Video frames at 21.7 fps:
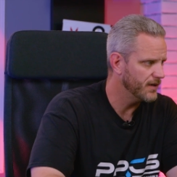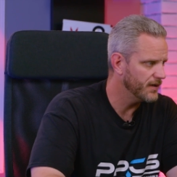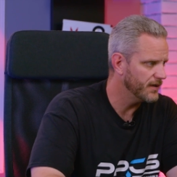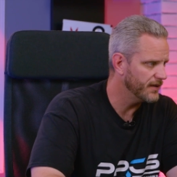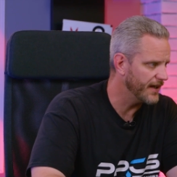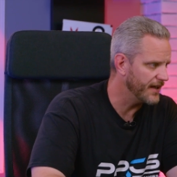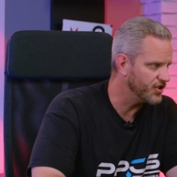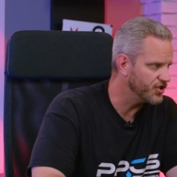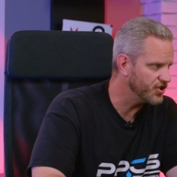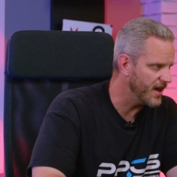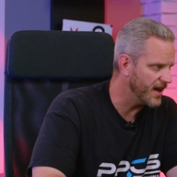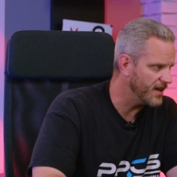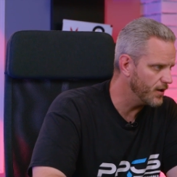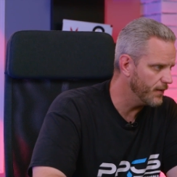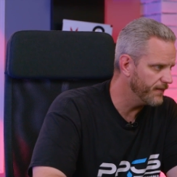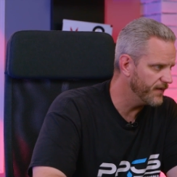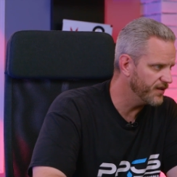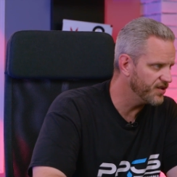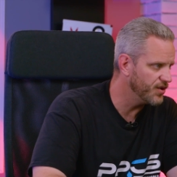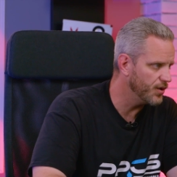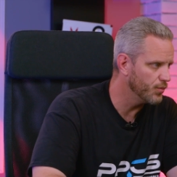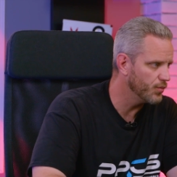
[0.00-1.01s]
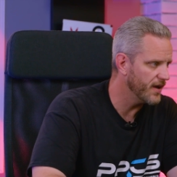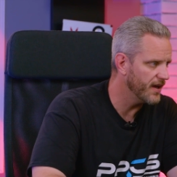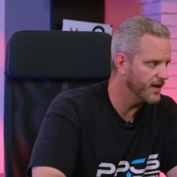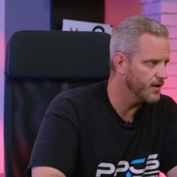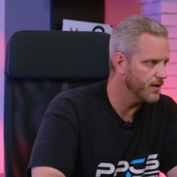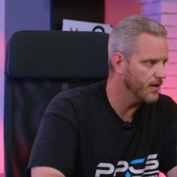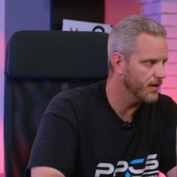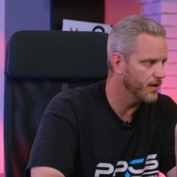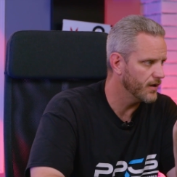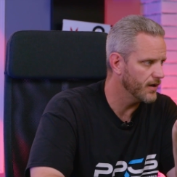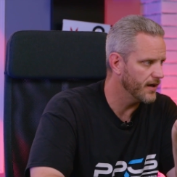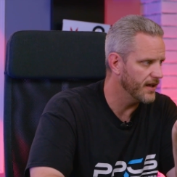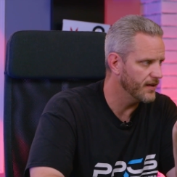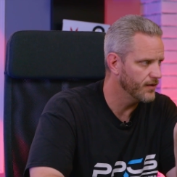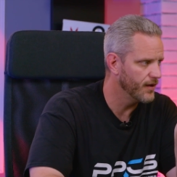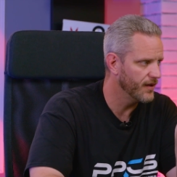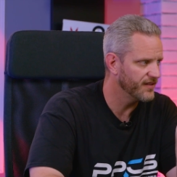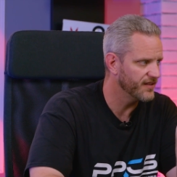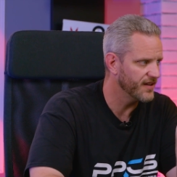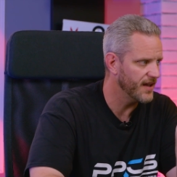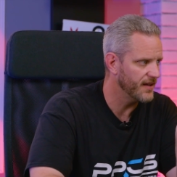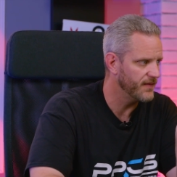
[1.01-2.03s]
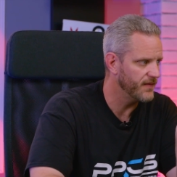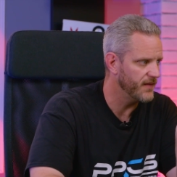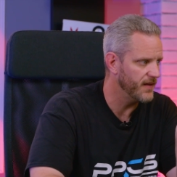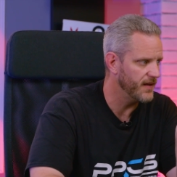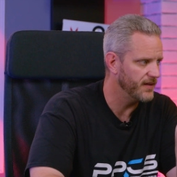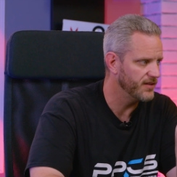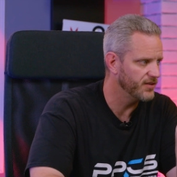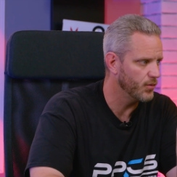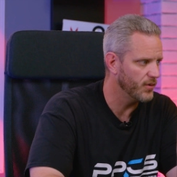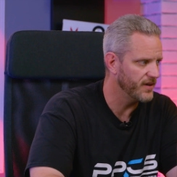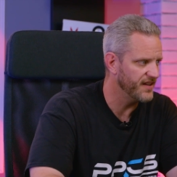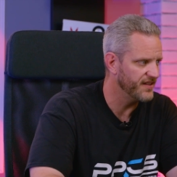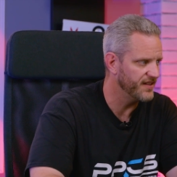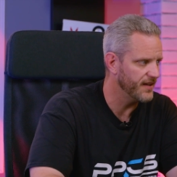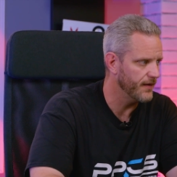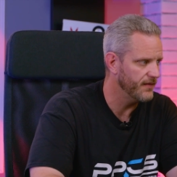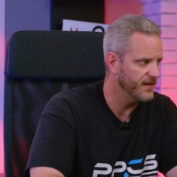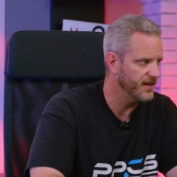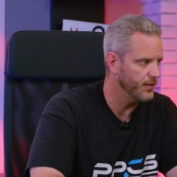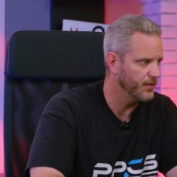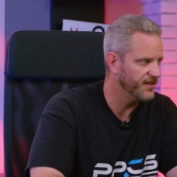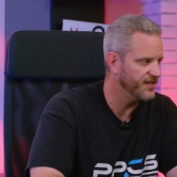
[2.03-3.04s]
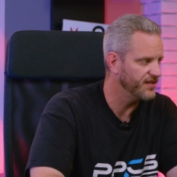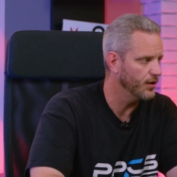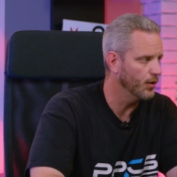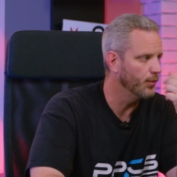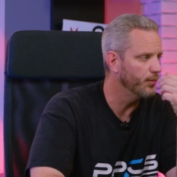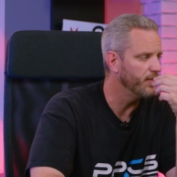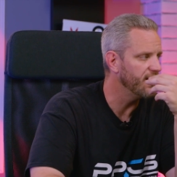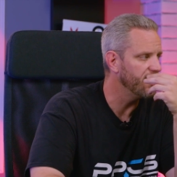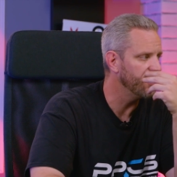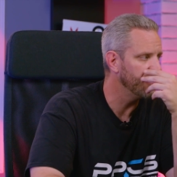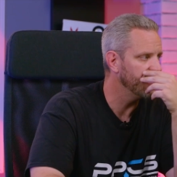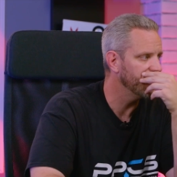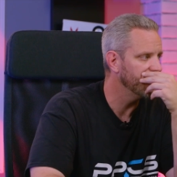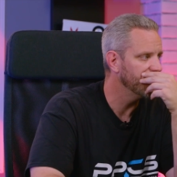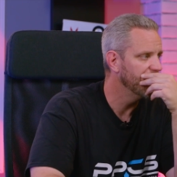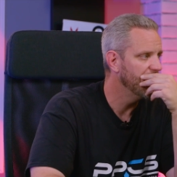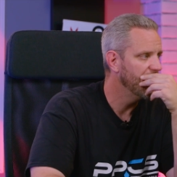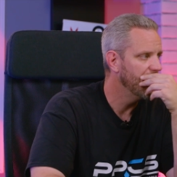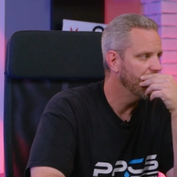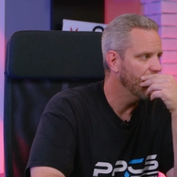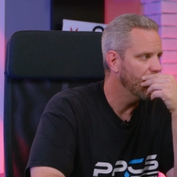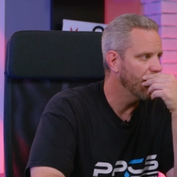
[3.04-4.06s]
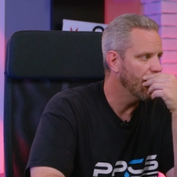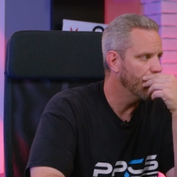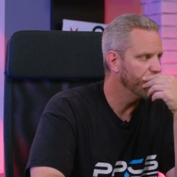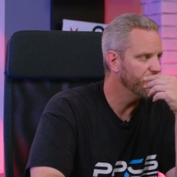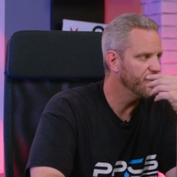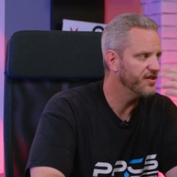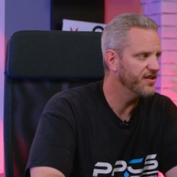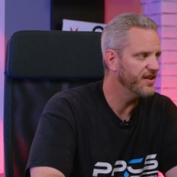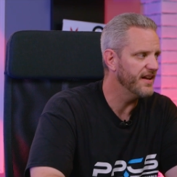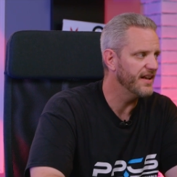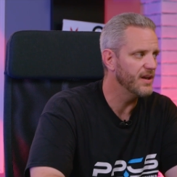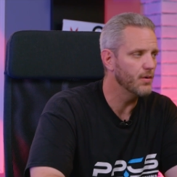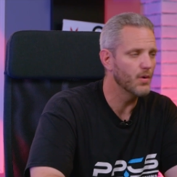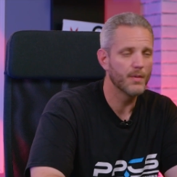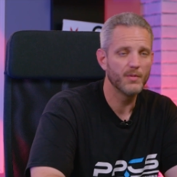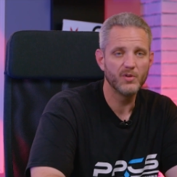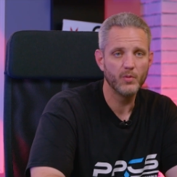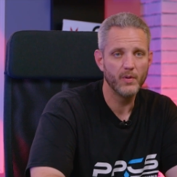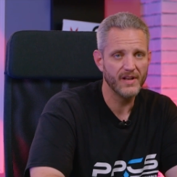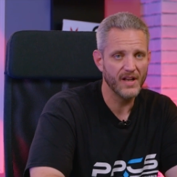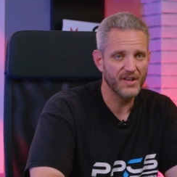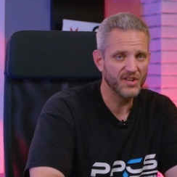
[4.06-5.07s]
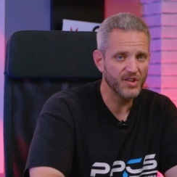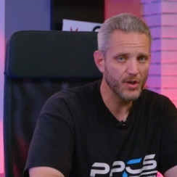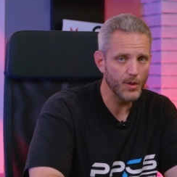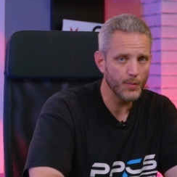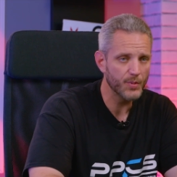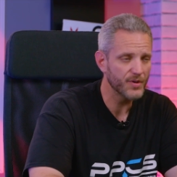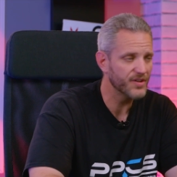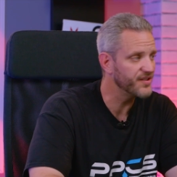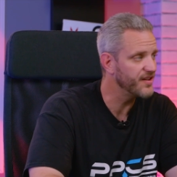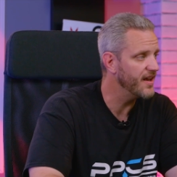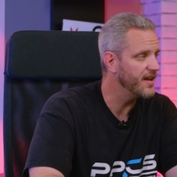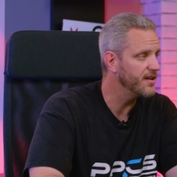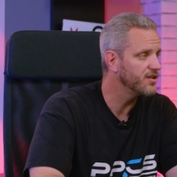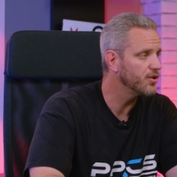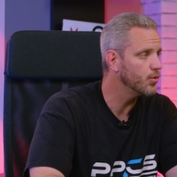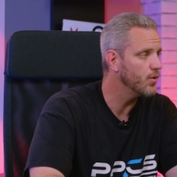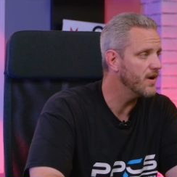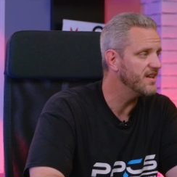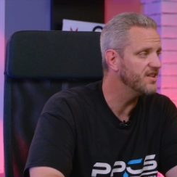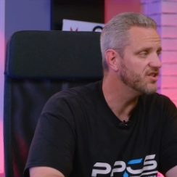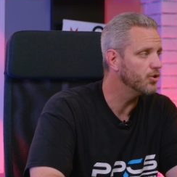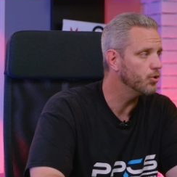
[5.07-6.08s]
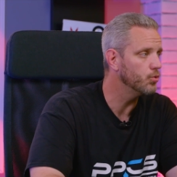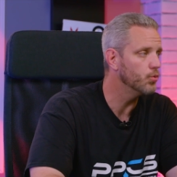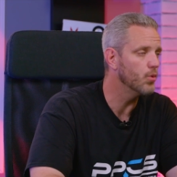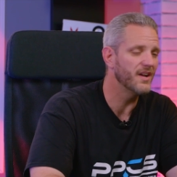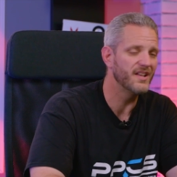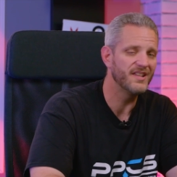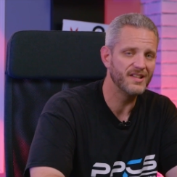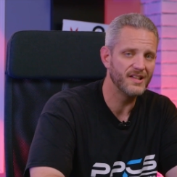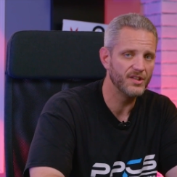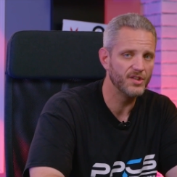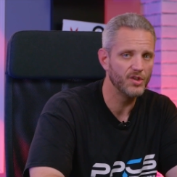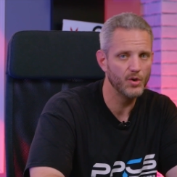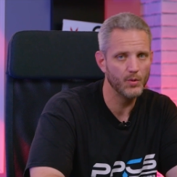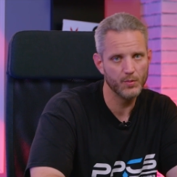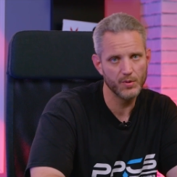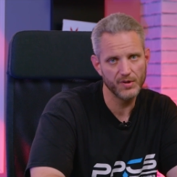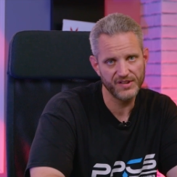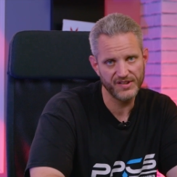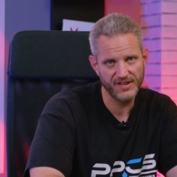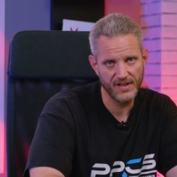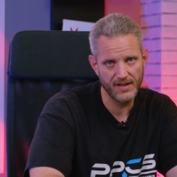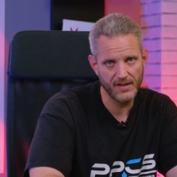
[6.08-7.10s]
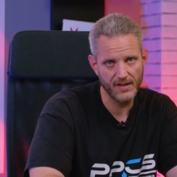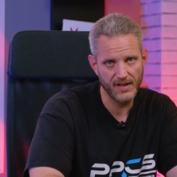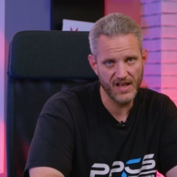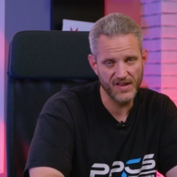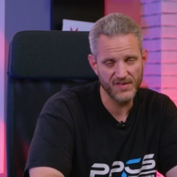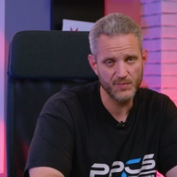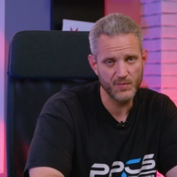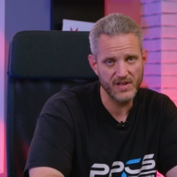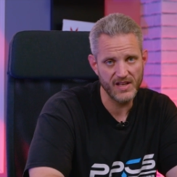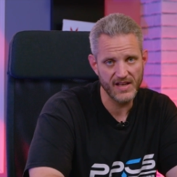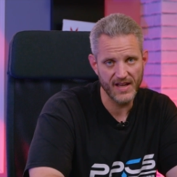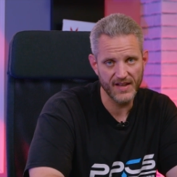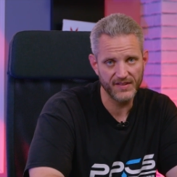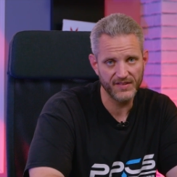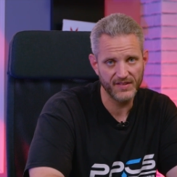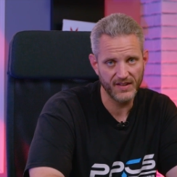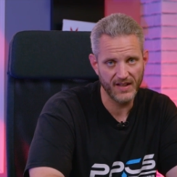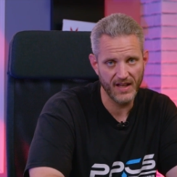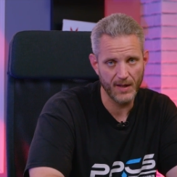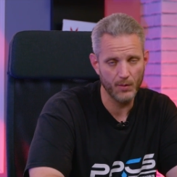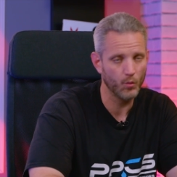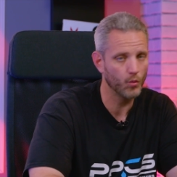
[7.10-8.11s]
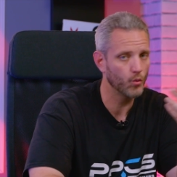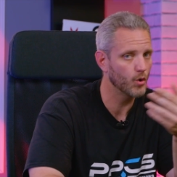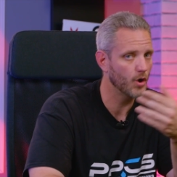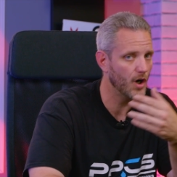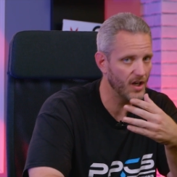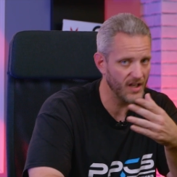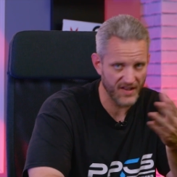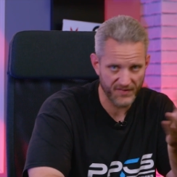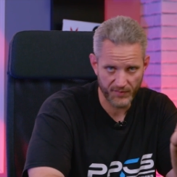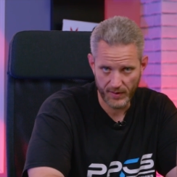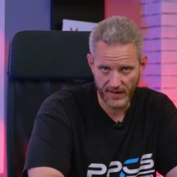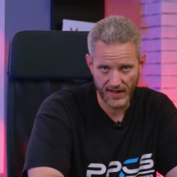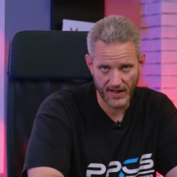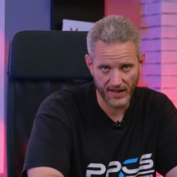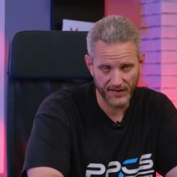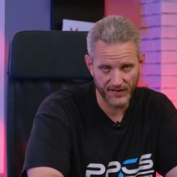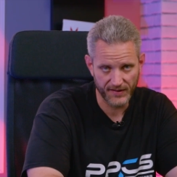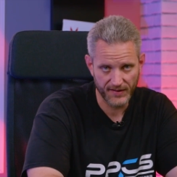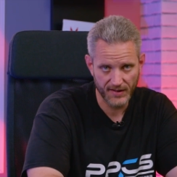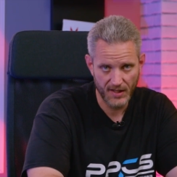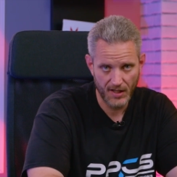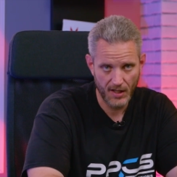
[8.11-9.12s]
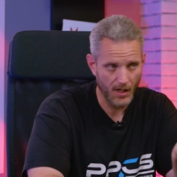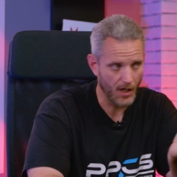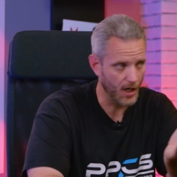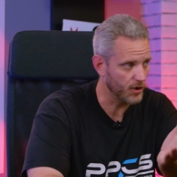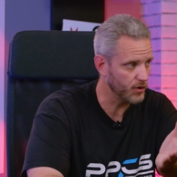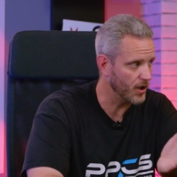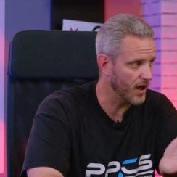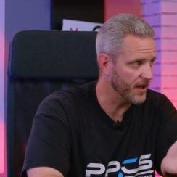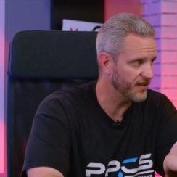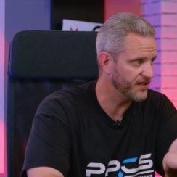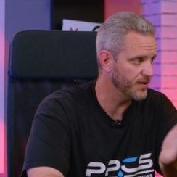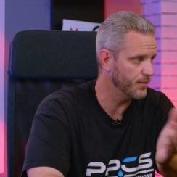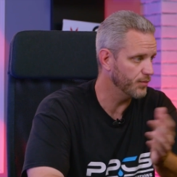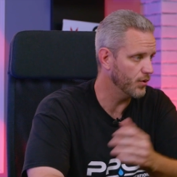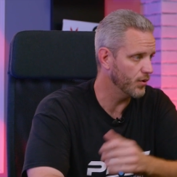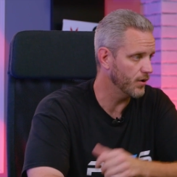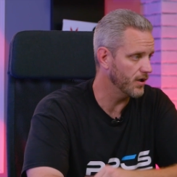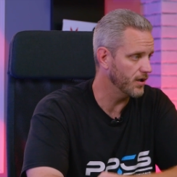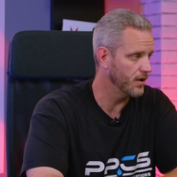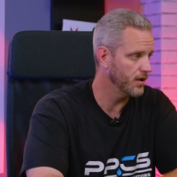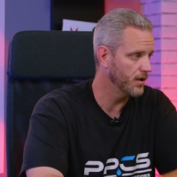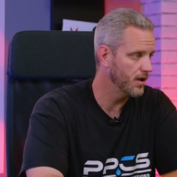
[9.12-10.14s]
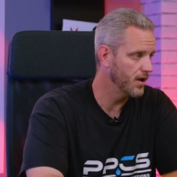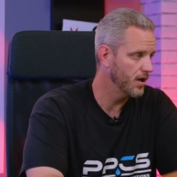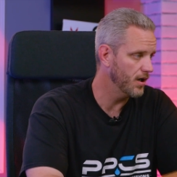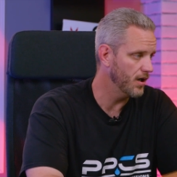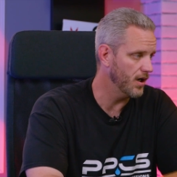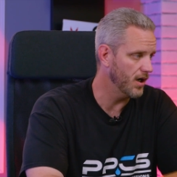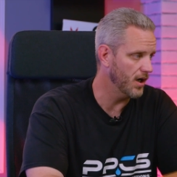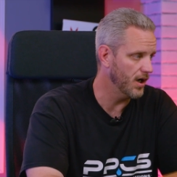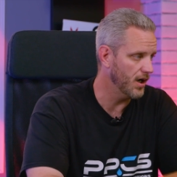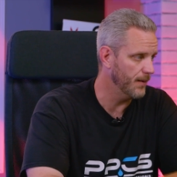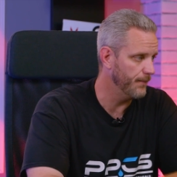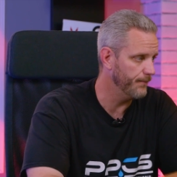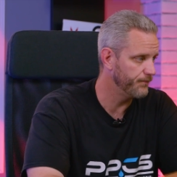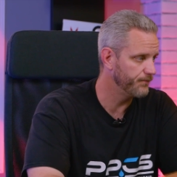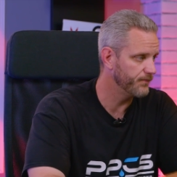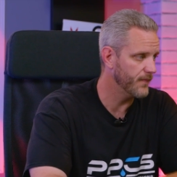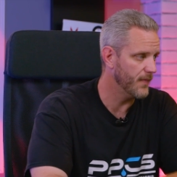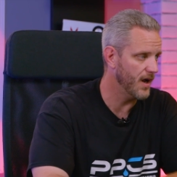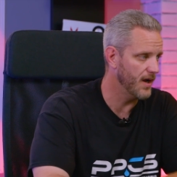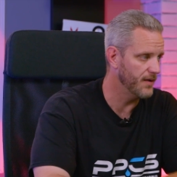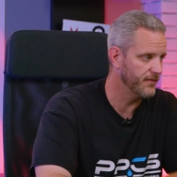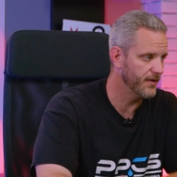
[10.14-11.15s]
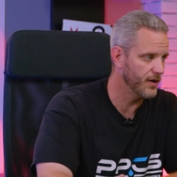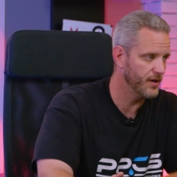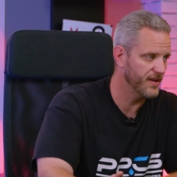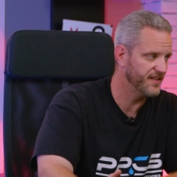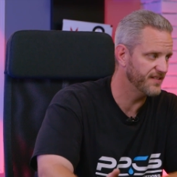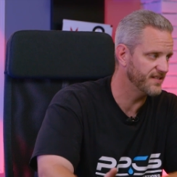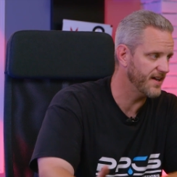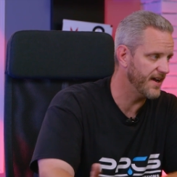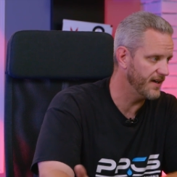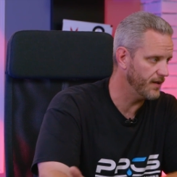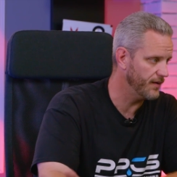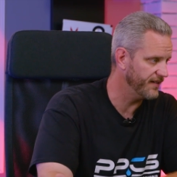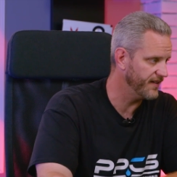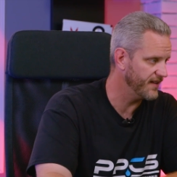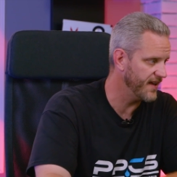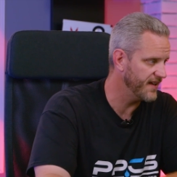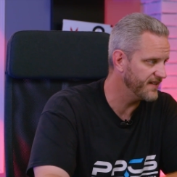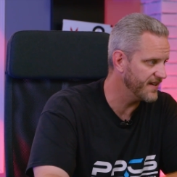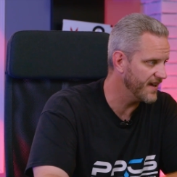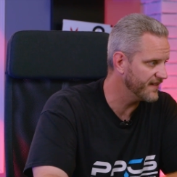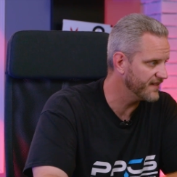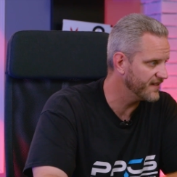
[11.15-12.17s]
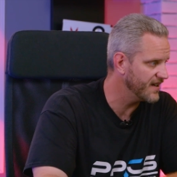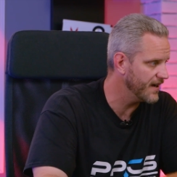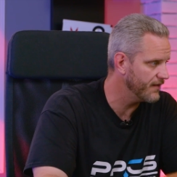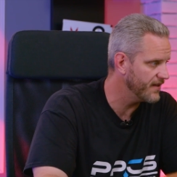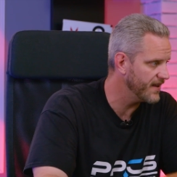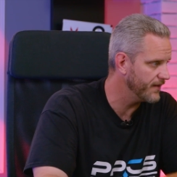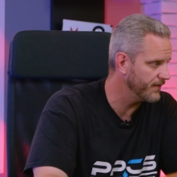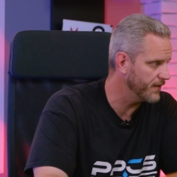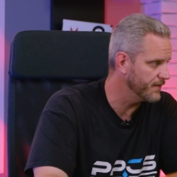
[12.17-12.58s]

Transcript: like Shadow of the Tomb Raider, it looks like the 2070 was still beating it. Um, but you're seeing anywhere between a 2% to a 22% FPS game, raw FPS, across the board um, on various titles. And they tested everything